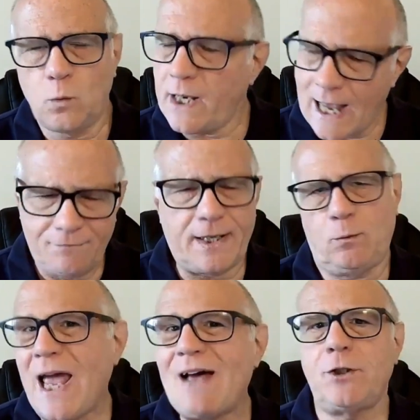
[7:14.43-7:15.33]
We have
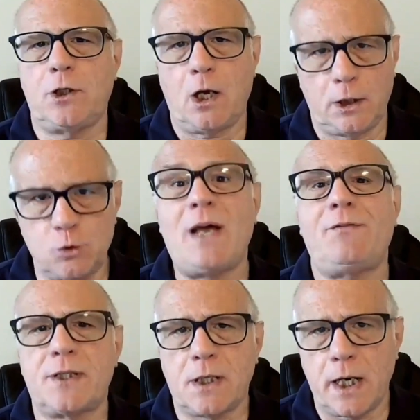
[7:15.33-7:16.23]
that. We have the knowledge. We
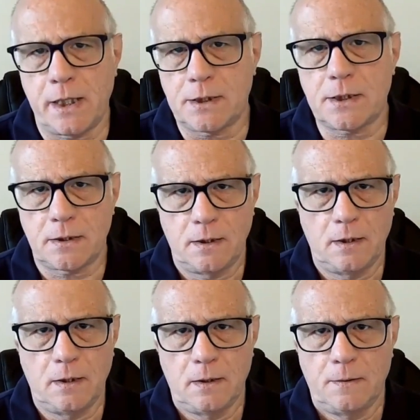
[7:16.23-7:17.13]
have the science.
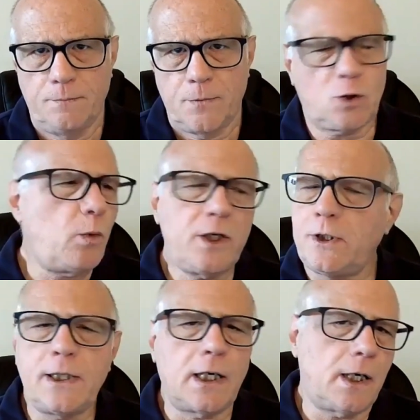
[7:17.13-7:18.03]
So we
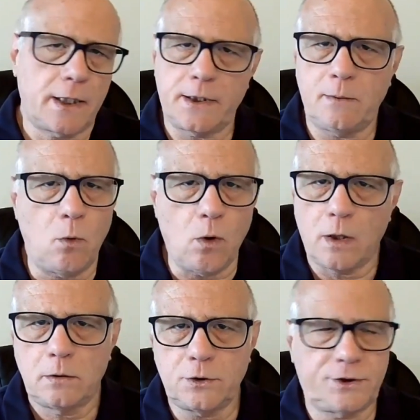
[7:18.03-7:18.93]
don't need a God
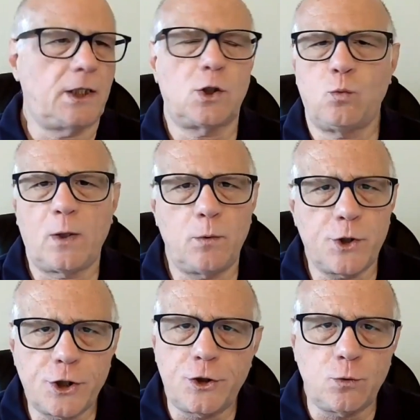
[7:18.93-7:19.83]
anymore to tell us what
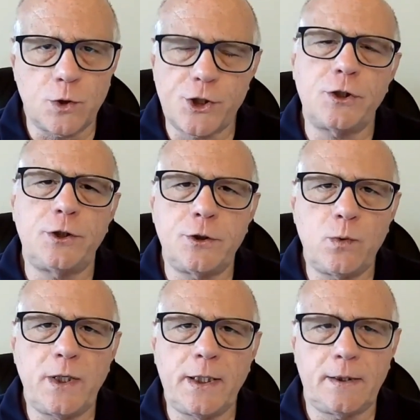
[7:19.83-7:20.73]
we should do or shouldn't
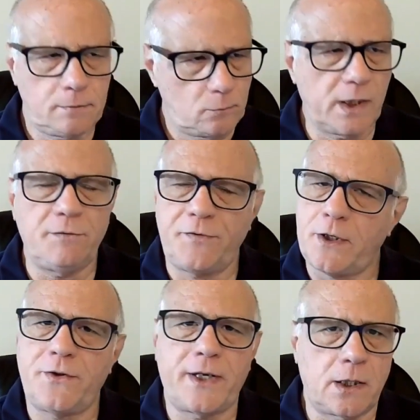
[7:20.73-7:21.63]
do. We can
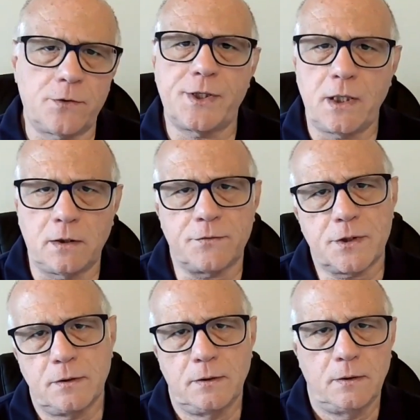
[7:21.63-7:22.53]
figure that out
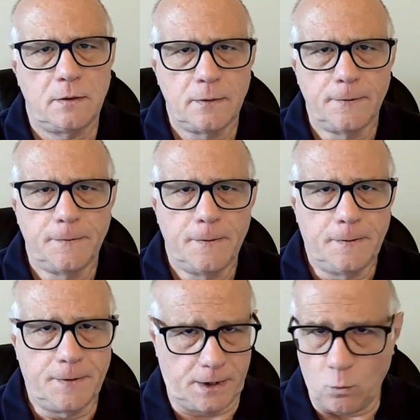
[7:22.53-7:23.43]
ourselves.
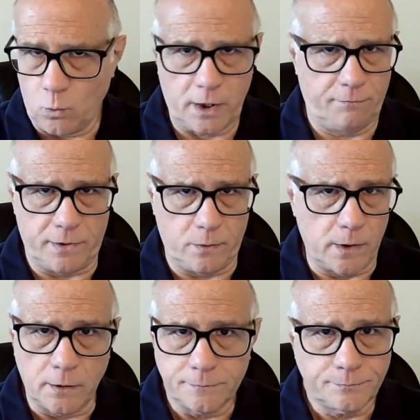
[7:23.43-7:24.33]
It's not working very
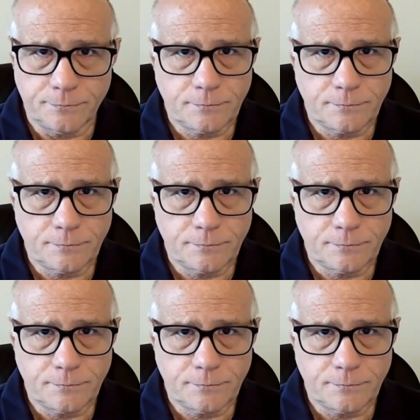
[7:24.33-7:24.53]
well.